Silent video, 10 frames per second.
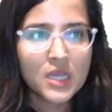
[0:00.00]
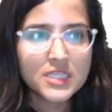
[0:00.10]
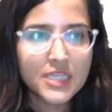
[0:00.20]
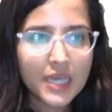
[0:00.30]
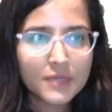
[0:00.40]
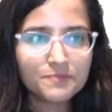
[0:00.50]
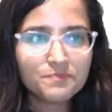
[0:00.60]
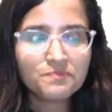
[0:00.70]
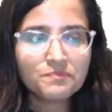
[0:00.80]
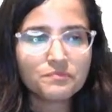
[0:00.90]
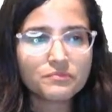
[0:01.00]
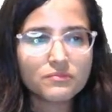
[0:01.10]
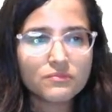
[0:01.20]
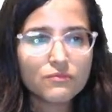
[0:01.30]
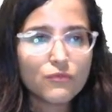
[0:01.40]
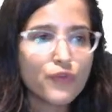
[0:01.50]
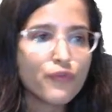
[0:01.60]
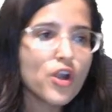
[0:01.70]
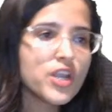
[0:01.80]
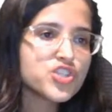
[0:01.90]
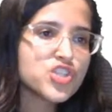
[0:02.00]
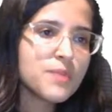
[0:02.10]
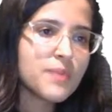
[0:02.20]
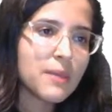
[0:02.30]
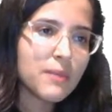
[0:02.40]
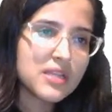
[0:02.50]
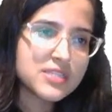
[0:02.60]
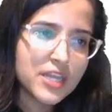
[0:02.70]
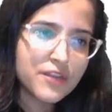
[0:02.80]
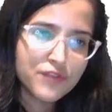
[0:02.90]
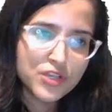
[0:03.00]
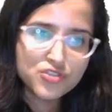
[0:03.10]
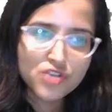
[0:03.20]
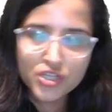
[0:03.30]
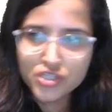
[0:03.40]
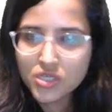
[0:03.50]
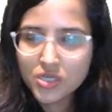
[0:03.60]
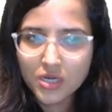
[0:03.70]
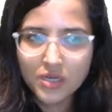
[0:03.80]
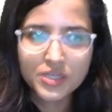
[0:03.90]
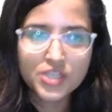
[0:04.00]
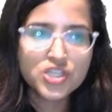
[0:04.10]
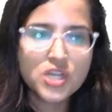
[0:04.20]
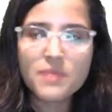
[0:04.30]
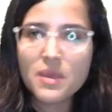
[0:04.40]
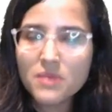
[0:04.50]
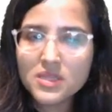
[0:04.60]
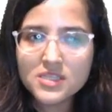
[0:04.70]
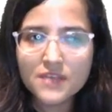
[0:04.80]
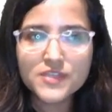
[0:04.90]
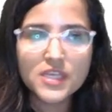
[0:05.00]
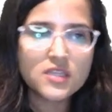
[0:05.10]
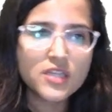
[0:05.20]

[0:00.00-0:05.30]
Okay. For digital payments and infrastructure, digital payments have seen a